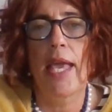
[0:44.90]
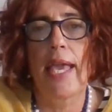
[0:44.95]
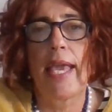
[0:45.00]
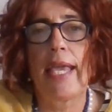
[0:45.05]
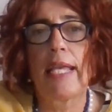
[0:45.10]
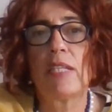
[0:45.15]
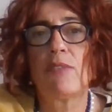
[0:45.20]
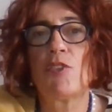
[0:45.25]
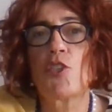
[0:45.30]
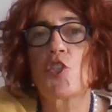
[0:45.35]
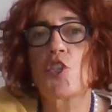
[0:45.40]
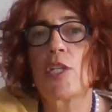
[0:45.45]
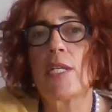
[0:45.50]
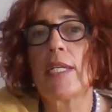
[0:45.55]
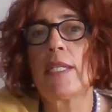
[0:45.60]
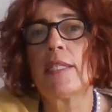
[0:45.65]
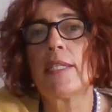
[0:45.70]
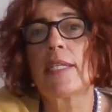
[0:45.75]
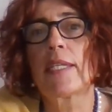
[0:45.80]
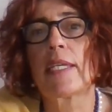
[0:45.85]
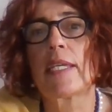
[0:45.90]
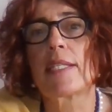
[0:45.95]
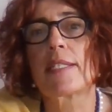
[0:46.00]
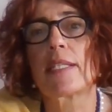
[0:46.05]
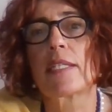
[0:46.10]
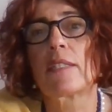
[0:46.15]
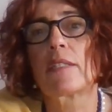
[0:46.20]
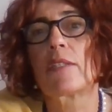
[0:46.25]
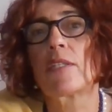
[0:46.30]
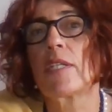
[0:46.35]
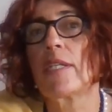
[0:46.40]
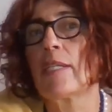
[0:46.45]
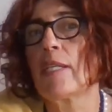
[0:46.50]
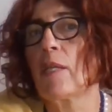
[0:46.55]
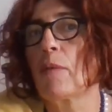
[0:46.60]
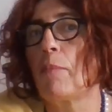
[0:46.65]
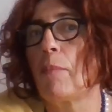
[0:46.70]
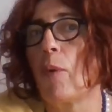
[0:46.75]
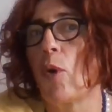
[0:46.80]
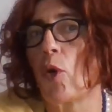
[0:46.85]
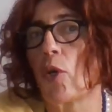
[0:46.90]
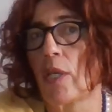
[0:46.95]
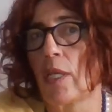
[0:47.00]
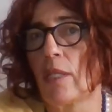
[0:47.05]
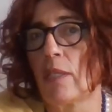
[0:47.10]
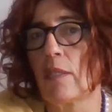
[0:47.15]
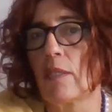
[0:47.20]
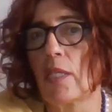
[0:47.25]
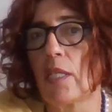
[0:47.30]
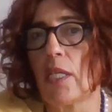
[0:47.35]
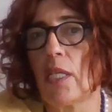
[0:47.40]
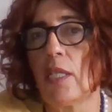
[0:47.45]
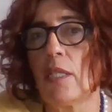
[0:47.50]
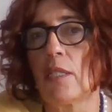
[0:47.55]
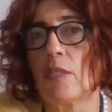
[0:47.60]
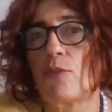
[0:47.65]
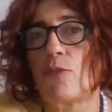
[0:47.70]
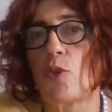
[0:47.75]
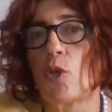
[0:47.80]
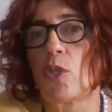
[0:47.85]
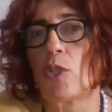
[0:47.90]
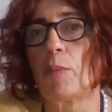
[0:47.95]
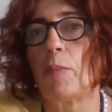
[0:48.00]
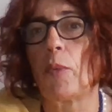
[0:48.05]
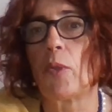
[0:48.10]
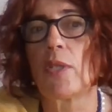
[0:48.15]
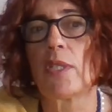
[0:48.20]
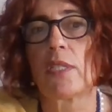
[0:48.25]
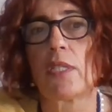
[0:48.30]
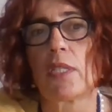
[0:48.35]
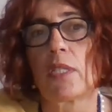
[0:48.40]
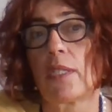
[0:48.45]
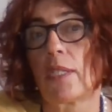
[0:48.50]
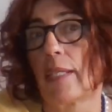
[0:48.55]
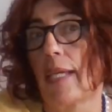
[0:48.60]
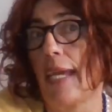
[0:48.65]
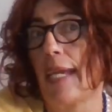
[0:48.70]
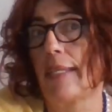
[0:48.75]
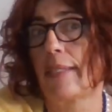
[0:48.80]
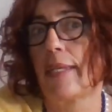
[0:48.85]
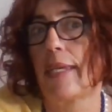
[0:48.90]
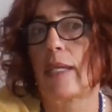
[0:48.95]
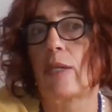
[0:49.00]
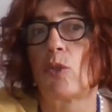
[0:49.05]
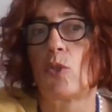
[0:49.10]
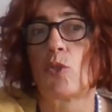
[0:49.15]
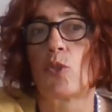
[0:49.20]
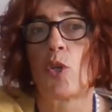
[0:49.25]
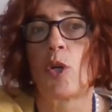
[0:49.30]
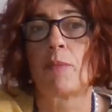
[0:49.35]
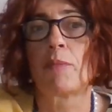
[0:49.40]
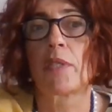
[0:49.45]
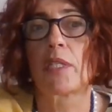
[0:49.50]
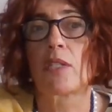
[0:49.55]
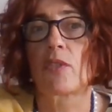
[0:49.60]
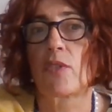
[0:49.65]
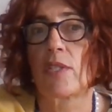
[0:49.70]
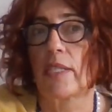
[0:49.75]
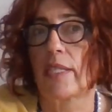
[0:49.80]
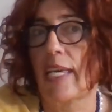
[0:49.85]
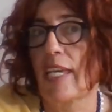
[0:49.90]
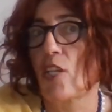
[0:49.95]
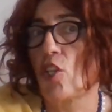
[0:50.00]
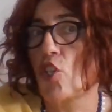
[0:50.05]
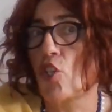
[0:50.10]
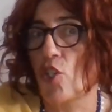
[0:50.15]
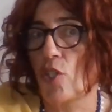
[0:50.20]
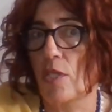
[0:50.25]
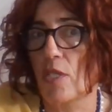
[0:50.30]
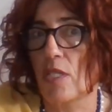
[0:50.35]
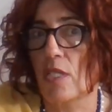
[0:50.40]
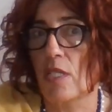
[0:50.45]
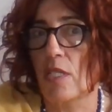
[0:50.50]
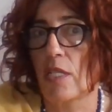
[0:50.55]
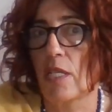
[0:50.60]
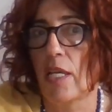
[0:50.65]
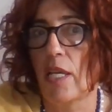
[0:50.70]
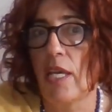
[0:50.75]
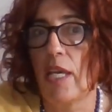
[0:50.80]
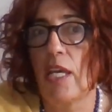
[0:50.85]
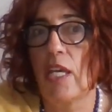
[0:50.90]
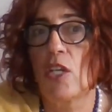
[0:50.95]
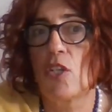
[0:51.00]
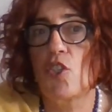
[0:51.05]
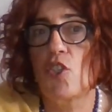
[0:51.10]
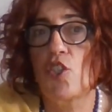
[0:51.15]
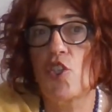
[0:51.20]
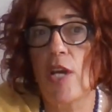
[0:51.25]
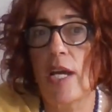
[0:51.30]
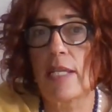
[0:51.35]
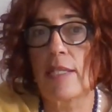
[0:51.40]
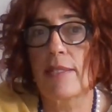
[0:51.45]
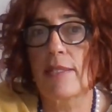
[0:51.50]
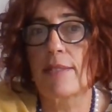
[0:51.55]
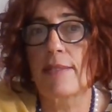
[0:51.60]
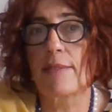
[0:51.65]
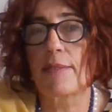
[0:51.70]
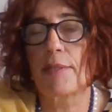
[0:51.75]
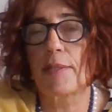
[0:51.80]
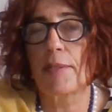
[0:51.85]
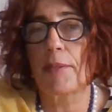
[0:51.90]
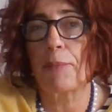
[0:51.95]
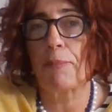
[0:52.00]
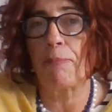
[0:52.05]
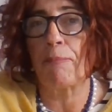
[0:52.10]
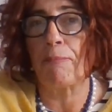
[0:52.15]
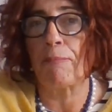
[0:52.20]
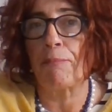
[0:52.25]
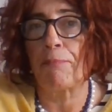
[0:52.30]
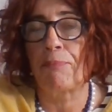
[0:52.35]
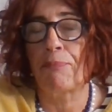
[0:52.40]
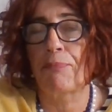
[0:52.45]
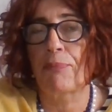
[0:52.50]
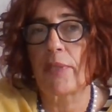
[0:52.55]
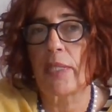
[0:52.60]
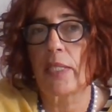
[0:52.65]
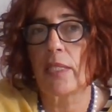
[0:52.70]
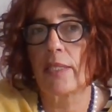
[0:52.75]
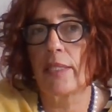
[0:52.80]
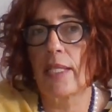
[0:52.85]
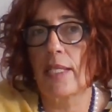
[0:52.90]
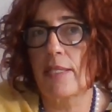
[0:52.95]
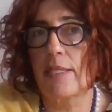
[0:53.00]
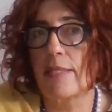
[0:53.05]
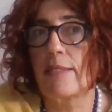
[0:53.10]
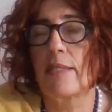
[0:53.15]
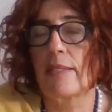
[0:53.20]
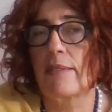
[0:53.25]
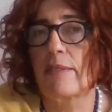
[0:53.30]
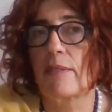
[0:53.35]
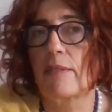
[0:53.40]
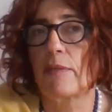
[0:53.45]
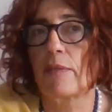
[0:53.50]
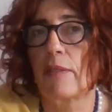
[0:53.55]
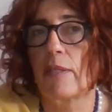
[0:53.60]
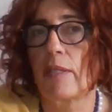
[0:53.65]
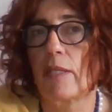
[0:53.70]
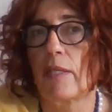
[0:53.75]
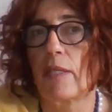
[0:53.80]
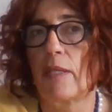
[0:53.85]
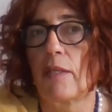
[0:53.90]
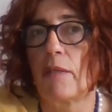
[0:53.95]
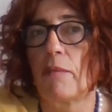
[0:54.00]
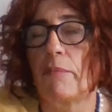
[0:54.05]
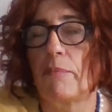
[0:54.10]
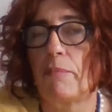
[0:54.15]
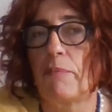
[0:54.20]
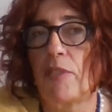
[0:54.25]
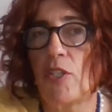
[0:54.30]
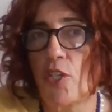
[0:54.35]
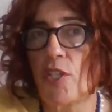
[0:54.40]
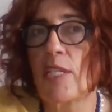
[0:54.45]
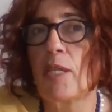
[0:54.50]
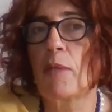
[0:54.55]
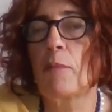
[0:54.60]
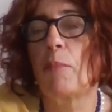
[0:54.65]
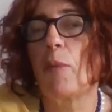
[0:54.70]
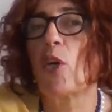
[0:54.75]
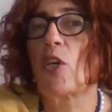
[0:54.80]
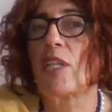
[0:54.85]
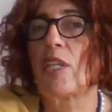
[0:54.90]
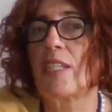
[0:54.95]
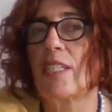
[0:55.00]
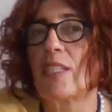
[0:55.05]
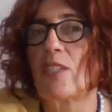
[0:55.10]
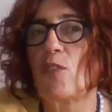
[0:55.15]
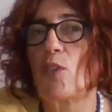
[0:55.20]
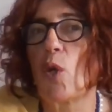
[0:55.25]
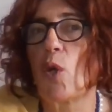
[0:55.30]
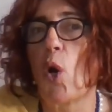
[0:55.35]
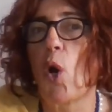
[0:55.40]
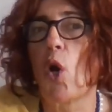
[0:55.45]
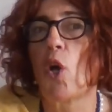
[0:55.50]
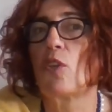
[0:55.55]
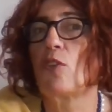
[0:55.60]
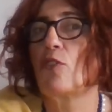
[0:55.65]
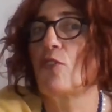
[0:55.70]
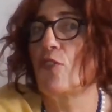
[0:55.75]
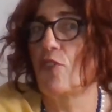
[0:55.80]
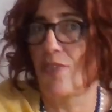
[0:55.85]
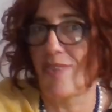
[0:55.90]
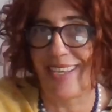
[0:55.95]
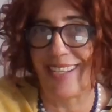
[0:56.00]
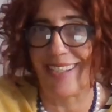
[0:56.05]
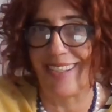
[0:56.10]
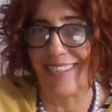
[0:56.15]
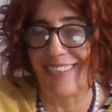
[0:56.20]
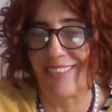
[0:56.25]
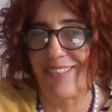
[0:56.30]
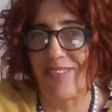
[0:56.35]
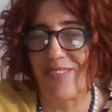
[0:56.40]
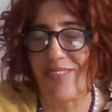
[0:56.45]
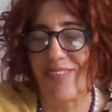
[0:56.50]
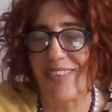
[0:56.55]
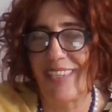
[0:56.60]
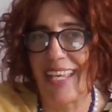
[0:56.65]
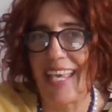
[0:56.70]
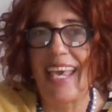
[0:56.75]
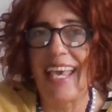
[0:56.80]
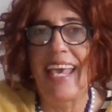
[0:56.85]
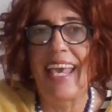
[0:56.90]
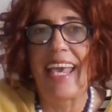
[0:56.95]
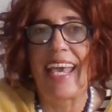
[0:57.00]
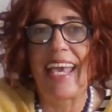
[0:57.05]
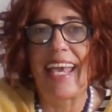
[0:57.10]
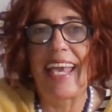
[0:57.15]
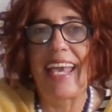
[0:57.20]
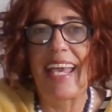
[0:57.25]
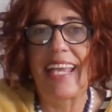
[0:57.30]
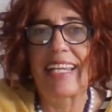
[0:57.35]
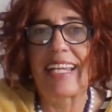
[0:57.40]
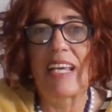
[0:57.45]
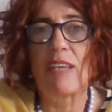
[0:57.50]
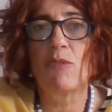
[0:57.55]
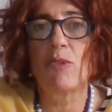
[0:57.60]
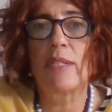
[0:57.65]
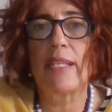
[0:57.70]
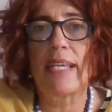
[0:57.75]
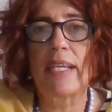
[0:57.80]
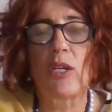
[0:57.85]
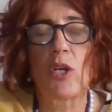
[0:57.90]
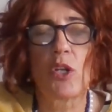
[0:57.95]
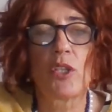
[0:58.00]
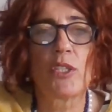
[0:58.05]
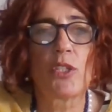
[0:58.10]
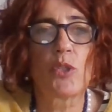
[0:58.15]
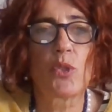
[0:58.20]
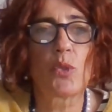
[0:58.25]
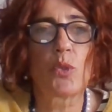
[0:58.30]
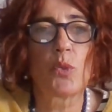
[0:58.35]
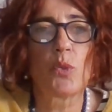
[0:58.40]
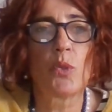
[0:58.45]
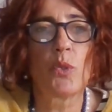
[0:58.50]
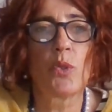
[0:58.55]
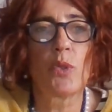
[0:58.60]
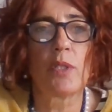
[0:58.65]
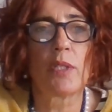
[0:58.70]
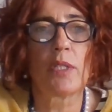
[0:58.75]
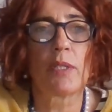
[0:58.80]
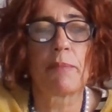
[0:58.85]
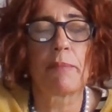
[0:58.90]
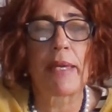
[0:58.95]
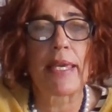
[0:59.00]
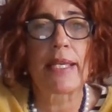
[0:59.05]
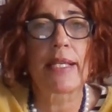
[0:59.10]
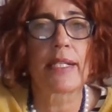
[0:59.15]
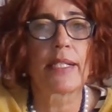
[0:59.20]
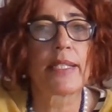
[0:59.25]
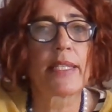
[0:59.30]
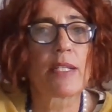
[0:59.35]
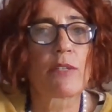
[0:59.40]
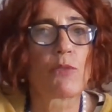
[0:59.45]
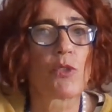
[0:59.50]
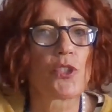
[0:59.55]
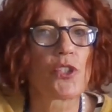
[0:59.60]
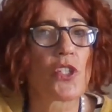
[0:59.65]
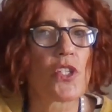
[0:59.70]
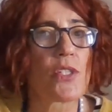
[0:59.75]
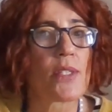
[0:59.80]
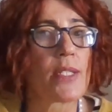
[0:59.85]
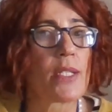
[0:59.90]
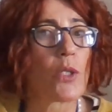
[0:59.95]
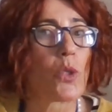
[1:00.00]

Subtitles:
and which indicates a turning point in the world political and economic relations. Just that's the turning point that we all feel. And I would like only to make clear what is the